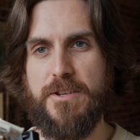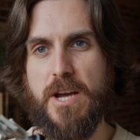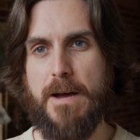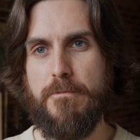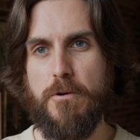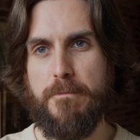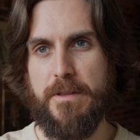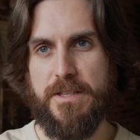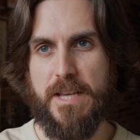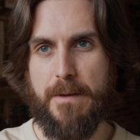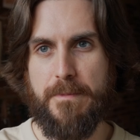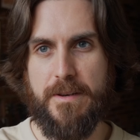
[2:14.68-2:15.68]
top opens
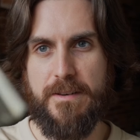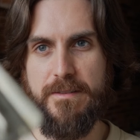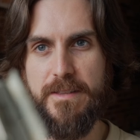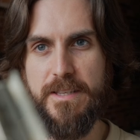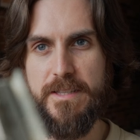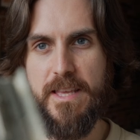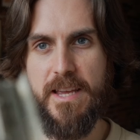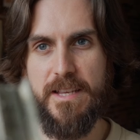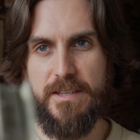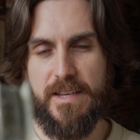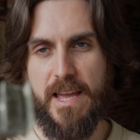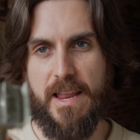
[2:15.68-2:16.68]
up. And this thing
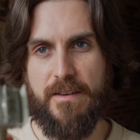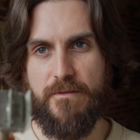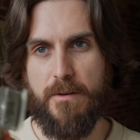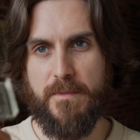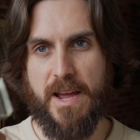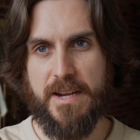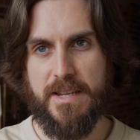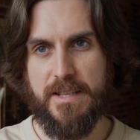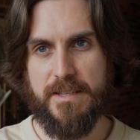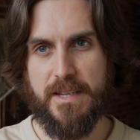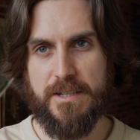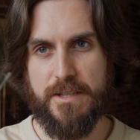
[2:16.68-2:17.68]
is, again, from nineteen
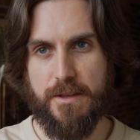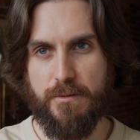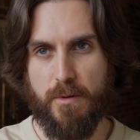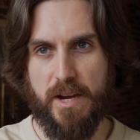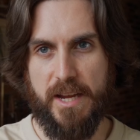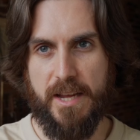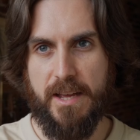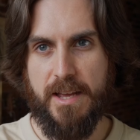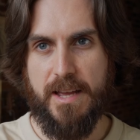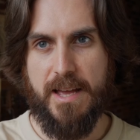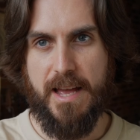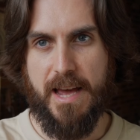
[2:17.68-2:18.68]
sixty-three,
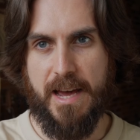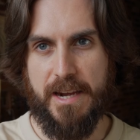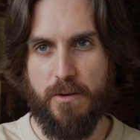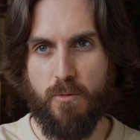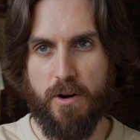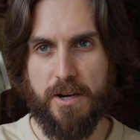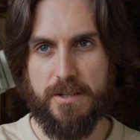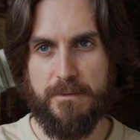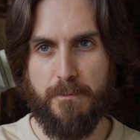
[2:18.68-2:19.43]
and it works